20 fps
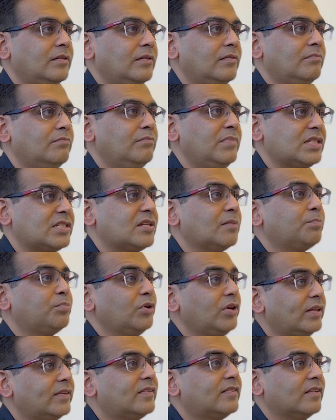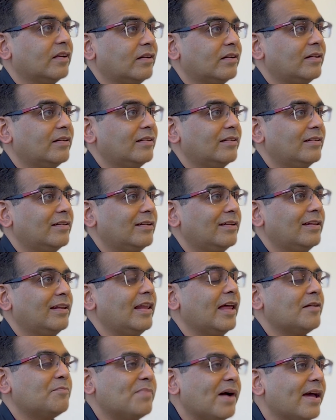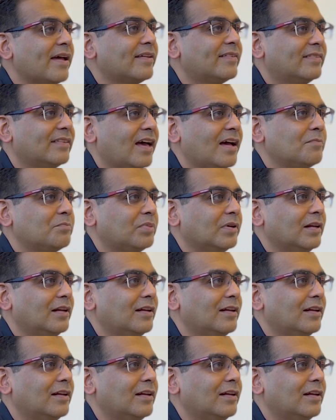Mr. Pulitzer led by example,